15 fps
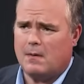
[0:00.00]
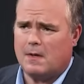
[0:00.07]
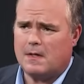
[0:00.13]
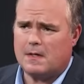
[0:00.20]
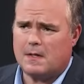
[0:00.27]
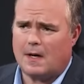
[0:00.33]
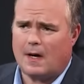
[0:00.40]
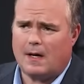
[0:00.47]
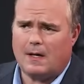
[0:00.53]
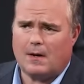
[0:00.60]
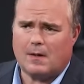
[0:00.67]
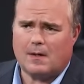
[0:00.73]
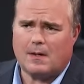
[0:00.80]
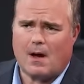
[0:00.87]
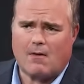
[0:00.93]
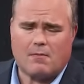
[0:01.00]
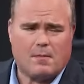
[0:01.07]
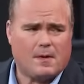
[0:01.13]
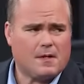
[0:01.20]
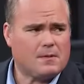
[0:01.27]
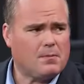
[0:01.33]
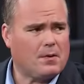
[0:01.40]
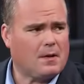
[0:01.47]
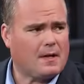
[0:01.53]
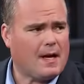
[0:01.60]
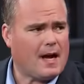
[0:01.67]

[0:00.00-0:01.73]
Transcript: which, you know, the government is putting